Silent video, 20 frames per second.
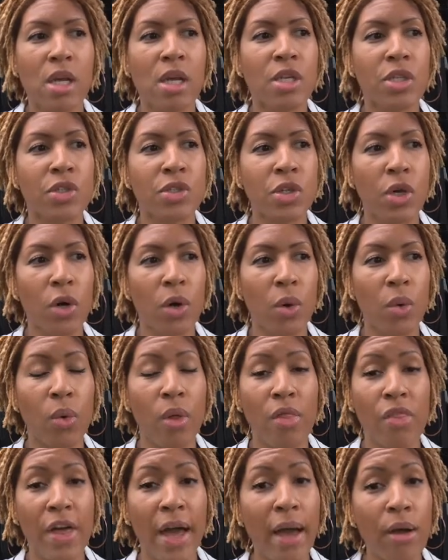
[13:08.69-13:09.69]
So
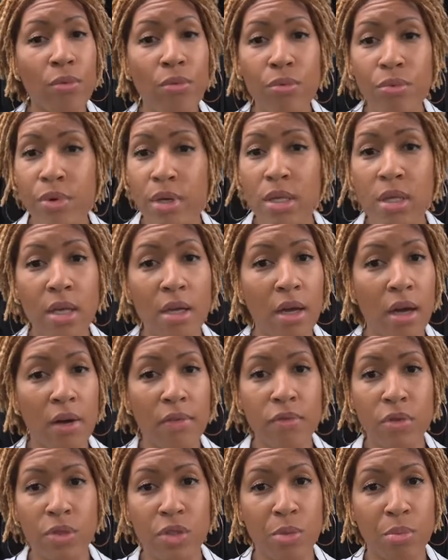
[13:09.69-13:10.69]
that really
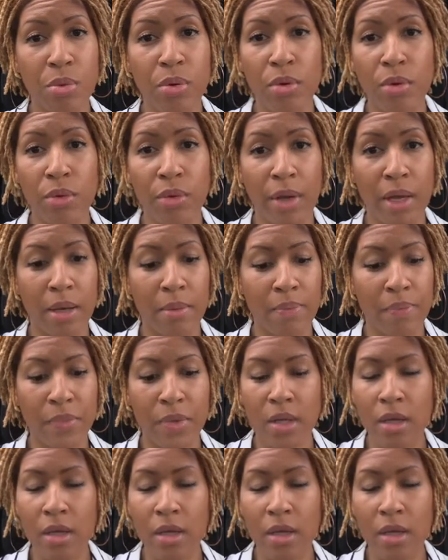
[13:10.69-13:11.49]
covers the program.